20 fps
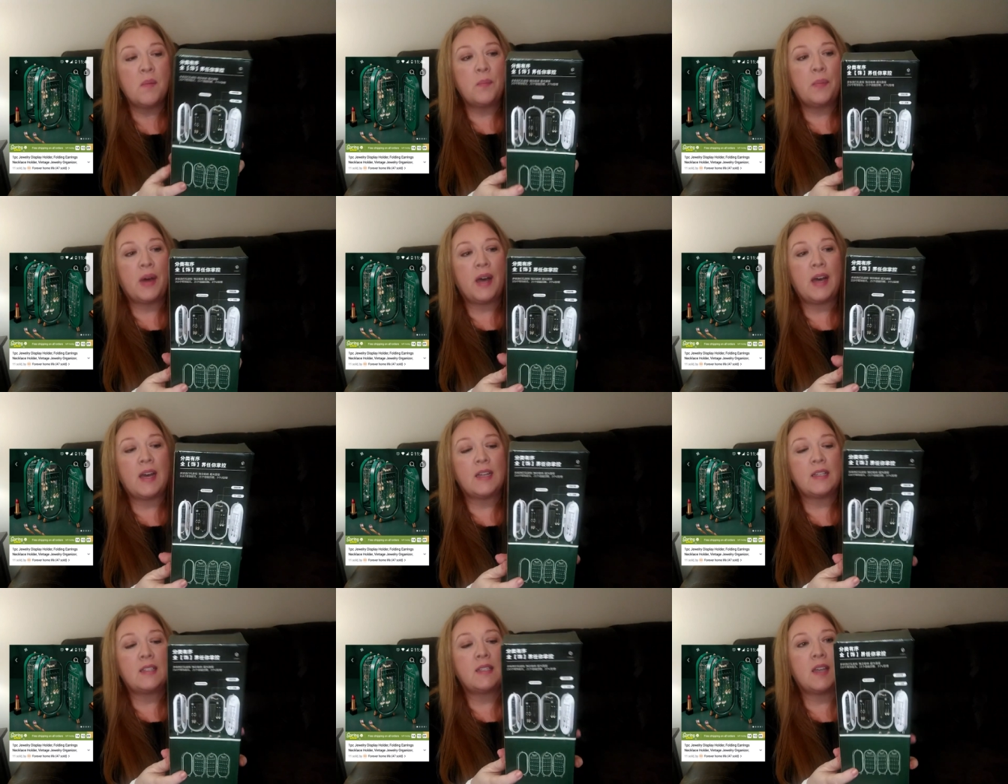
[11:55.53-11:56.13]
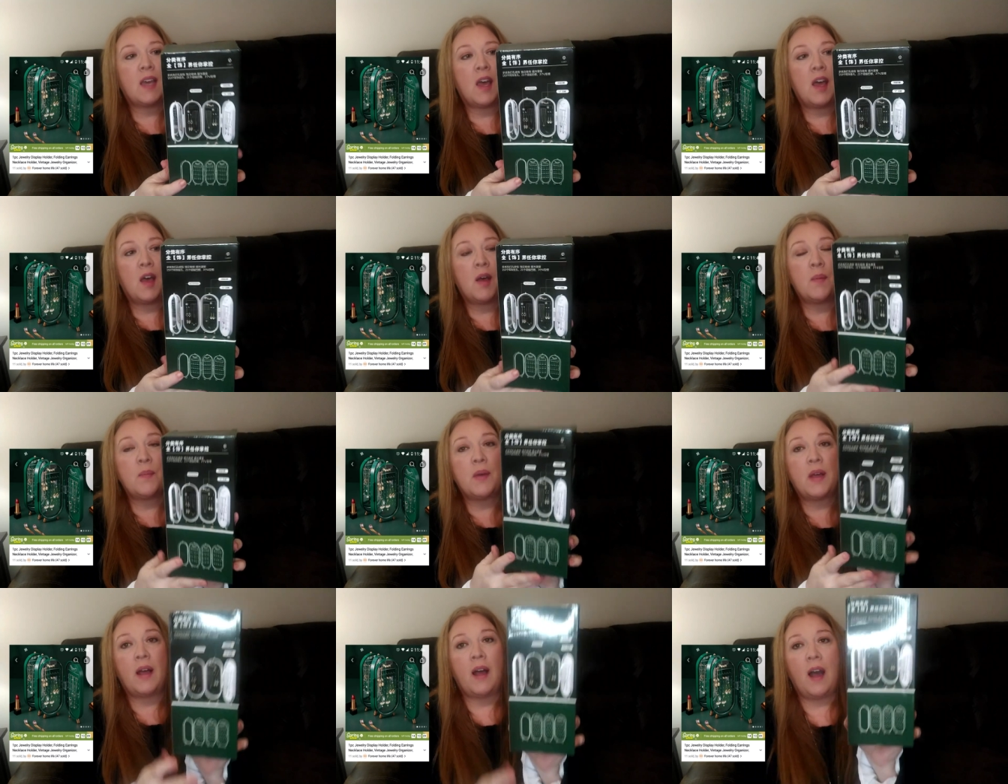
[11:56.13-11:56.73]
but
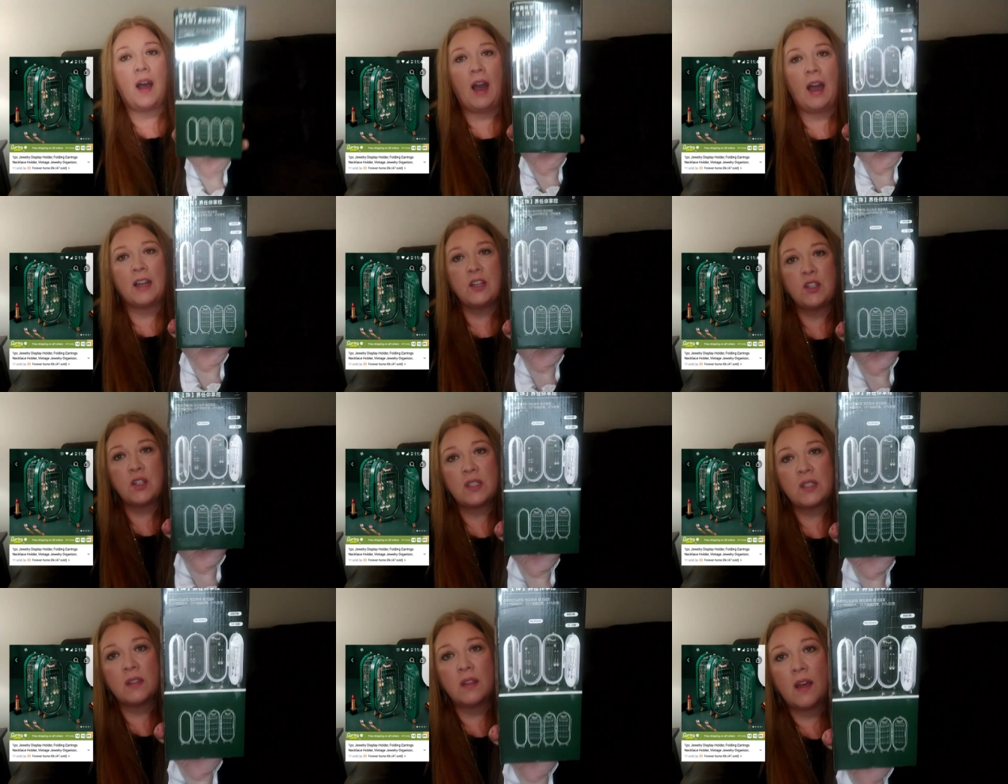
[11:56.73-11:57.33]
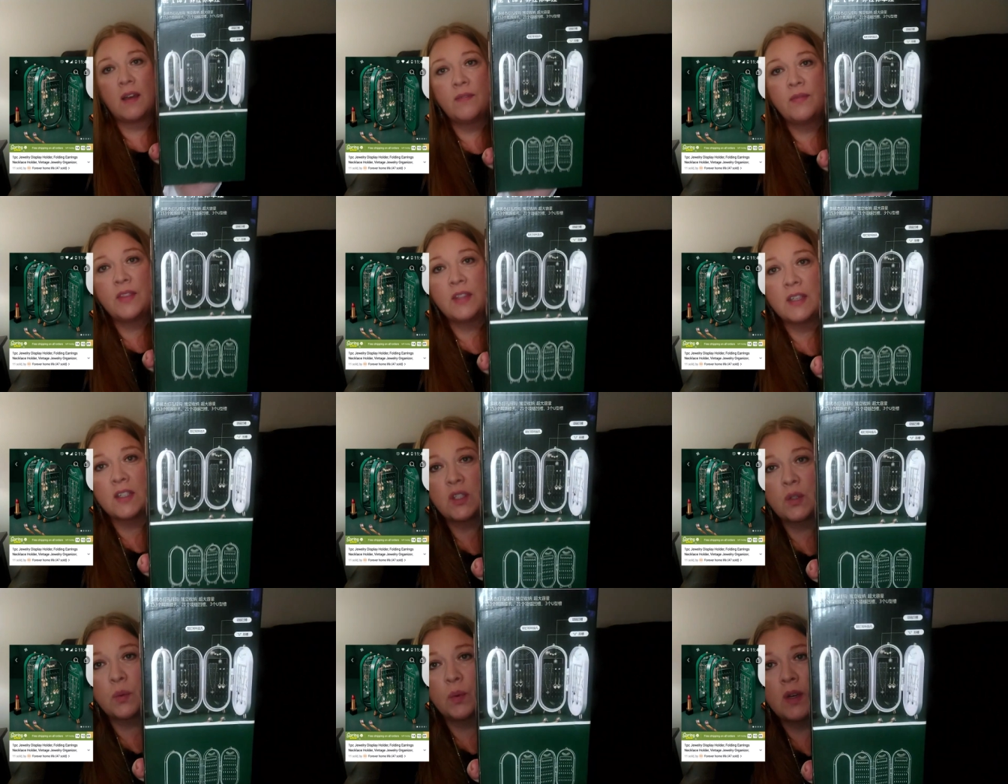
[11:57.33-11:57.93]
um, I just love
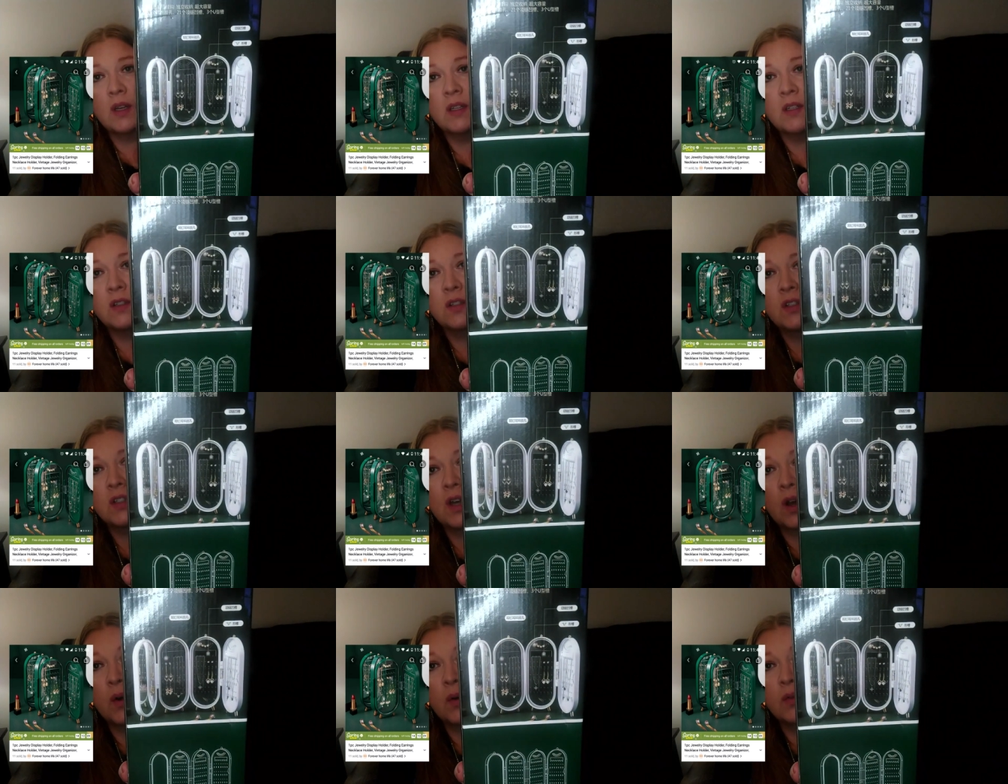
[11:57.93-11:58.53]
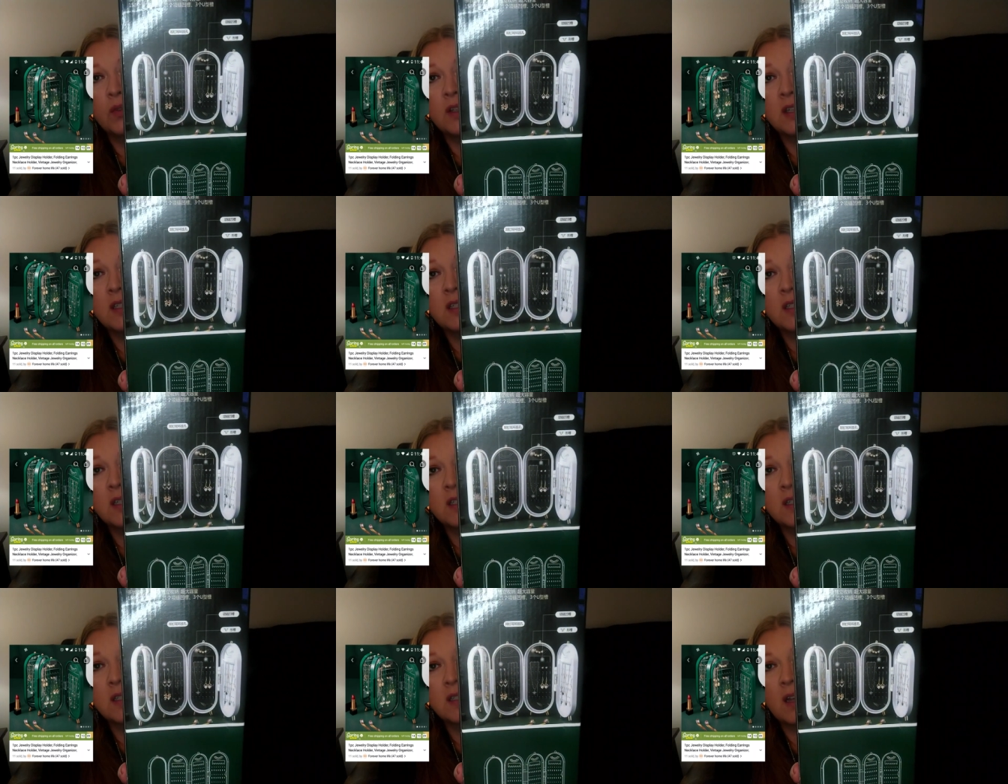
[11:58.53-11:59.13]
this one. So this
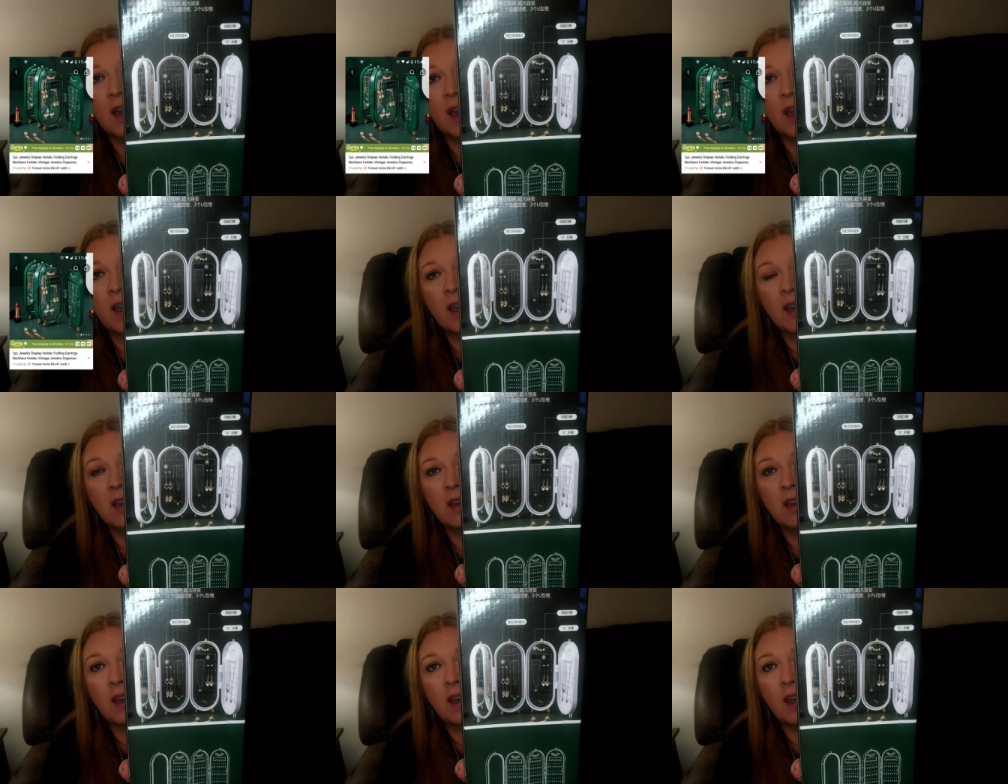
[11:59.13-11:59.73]
is like